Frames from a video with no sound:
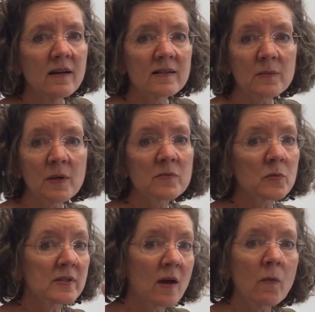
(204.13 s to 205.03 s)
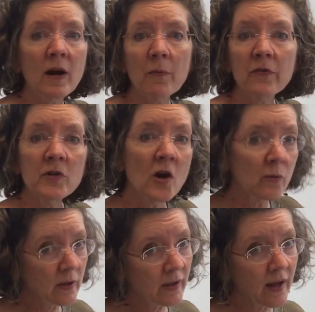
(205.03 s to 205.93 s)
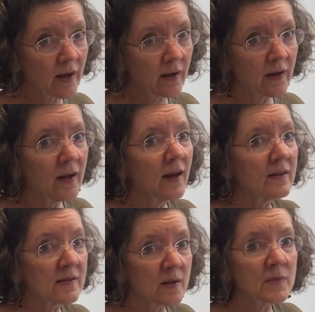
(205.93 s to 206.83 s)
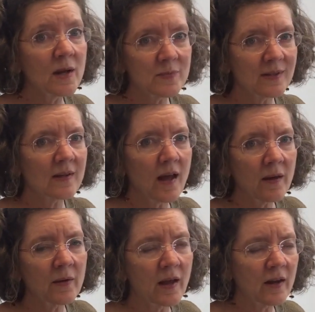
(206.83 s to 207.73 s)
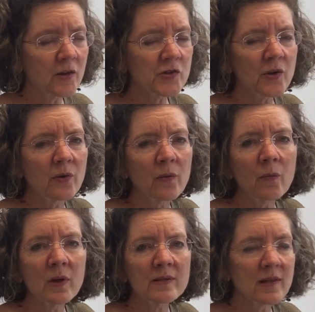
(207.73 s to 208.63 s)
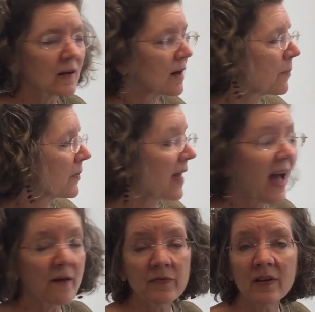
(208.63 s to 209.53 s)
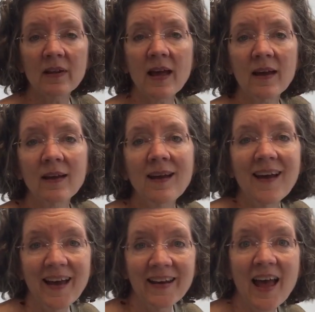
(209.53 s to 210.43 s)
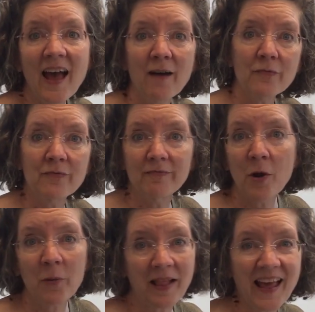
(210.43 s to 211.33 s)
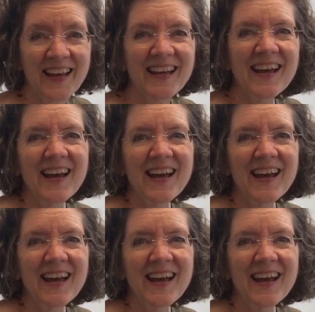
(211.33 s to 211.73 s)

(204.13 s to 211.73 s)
Sometimes we'll set one up with no clay. And sometimes, and I'll show you, we set it up with half clay and half no clay.